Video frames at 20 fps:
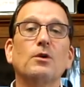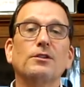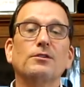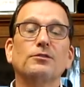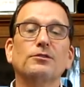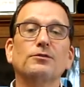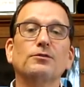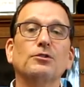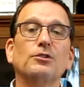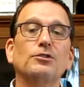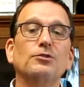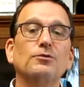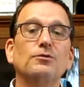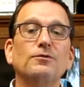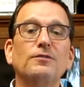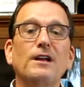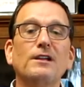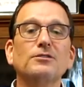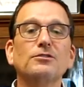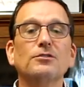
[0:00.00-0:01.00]
whether it's for a new
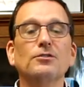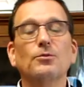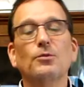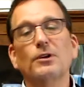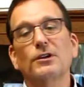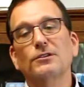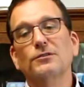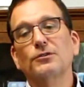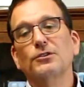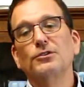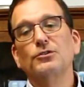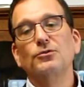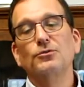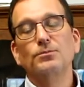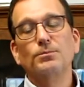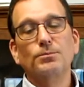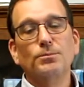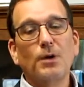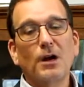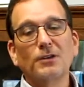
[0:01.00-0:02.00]
vendor, whether it's for a new
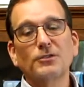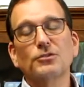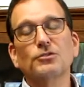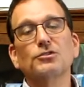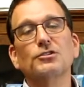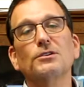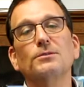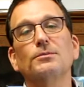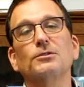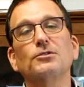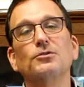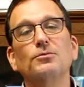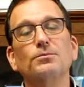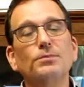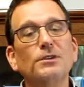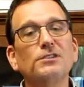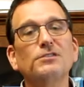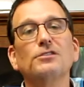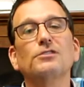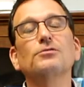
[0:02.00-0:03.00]
partnership, a new
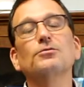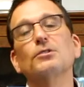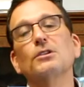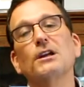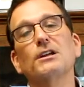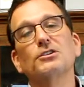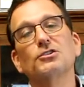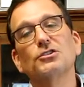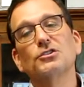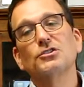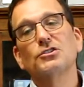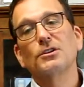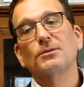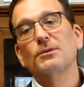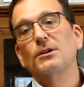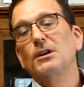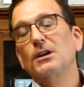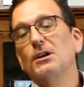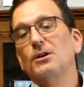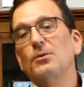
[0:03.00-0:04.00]
business relationship,